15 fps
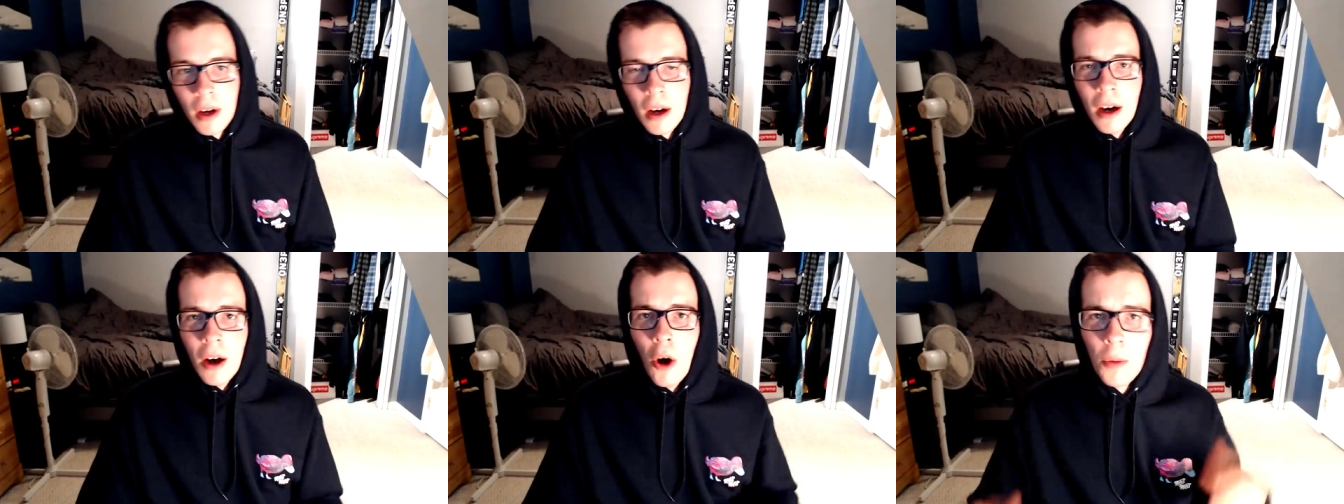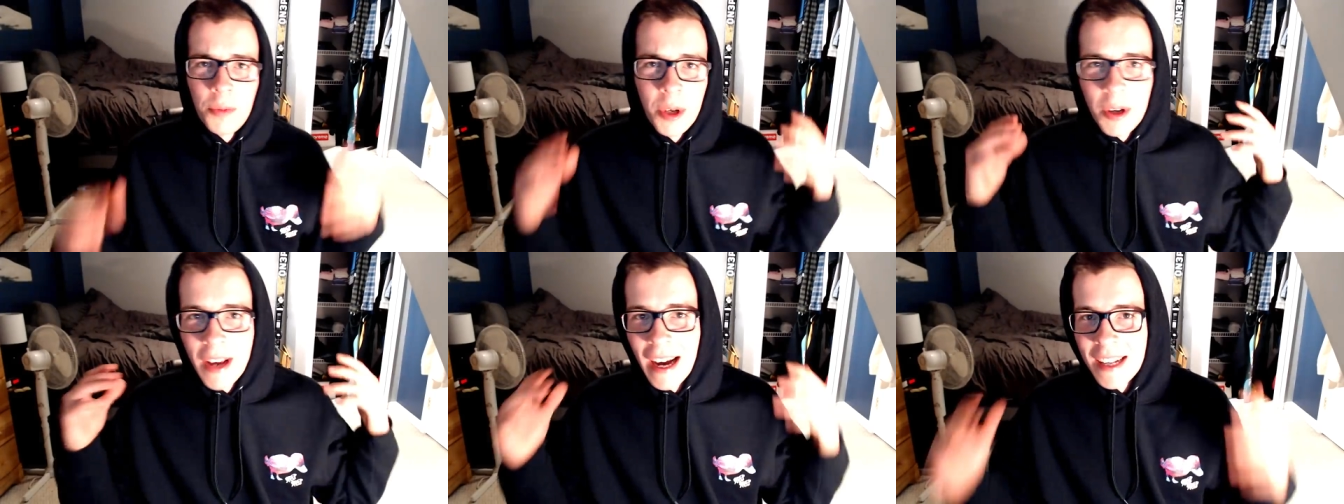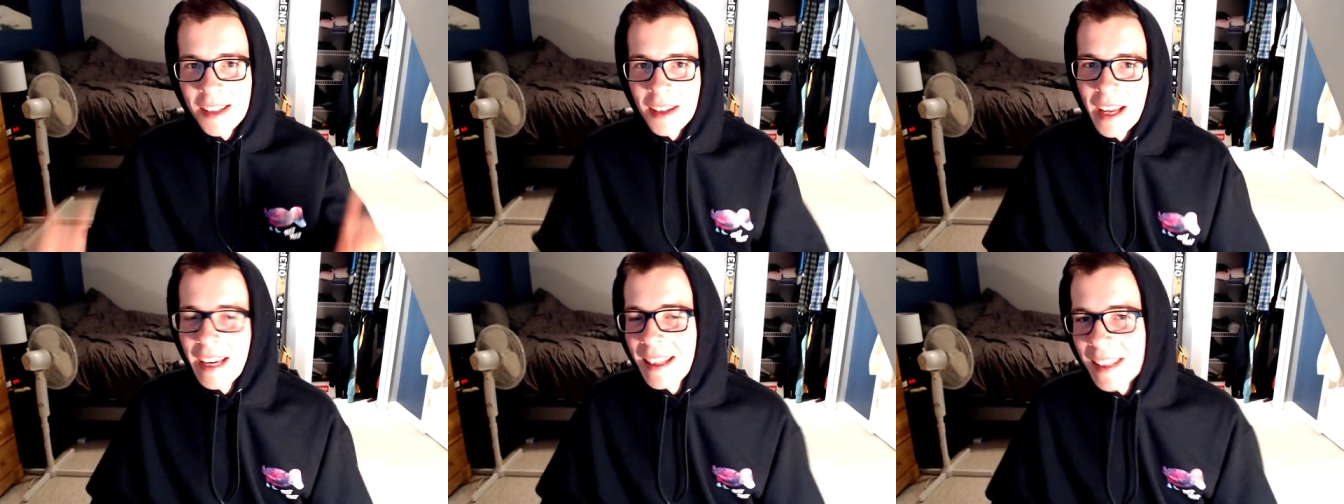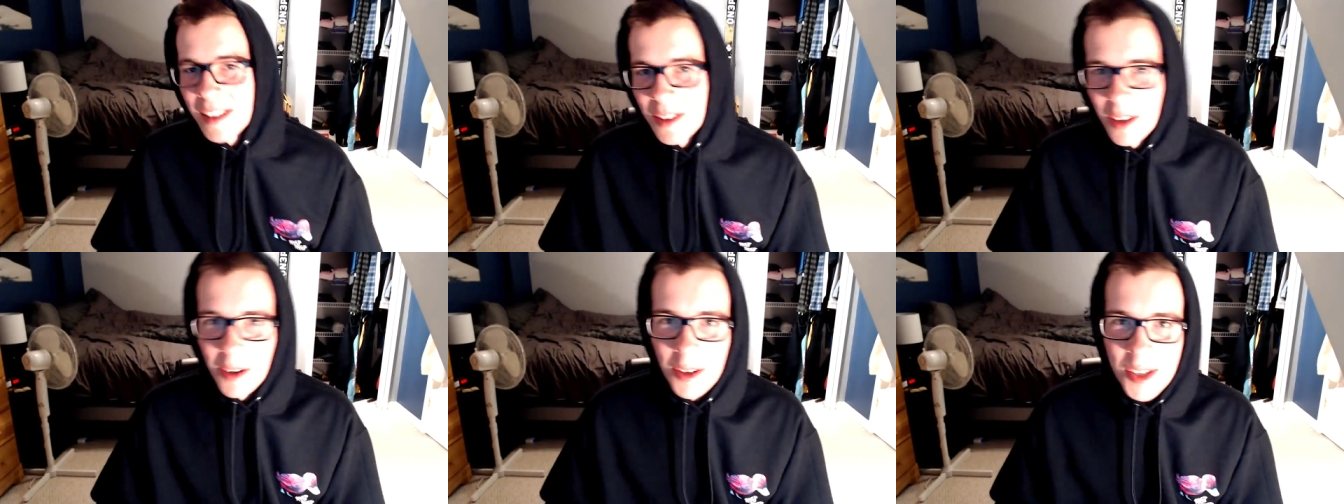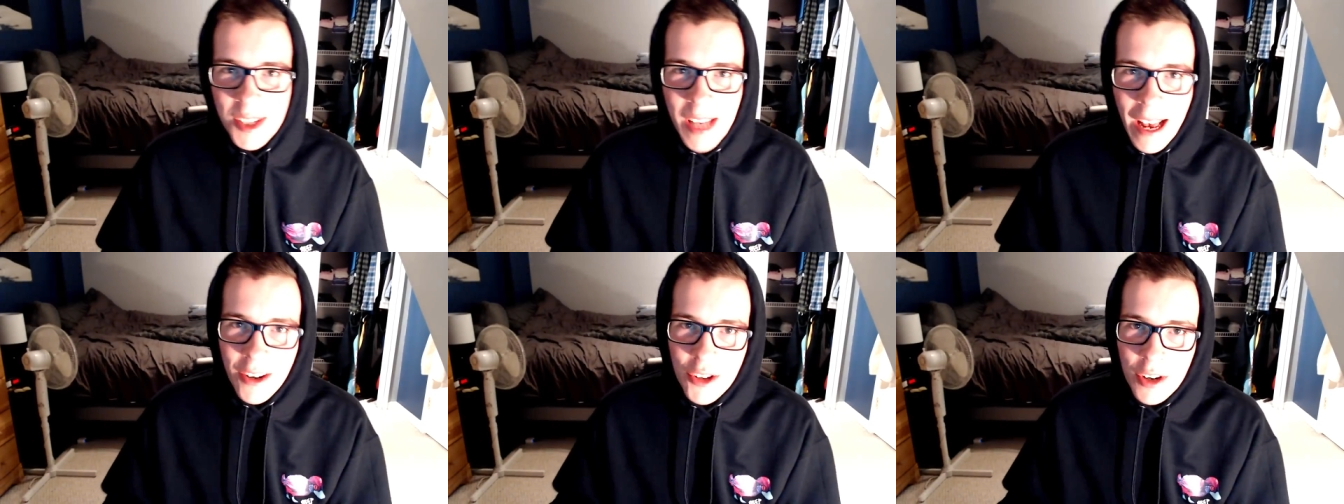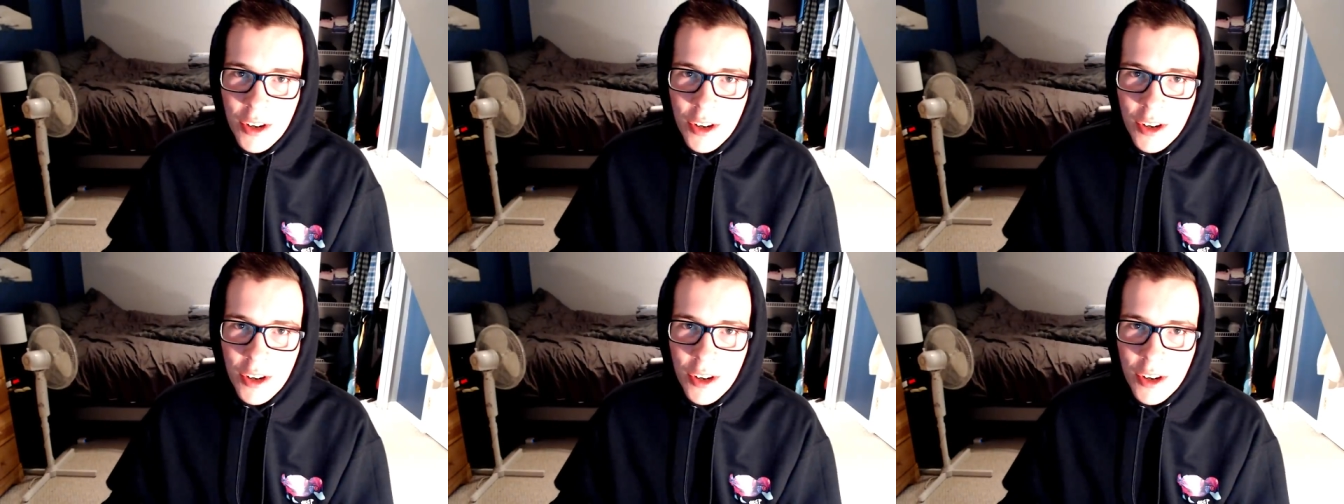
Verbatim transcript: Hope you guys liked this little session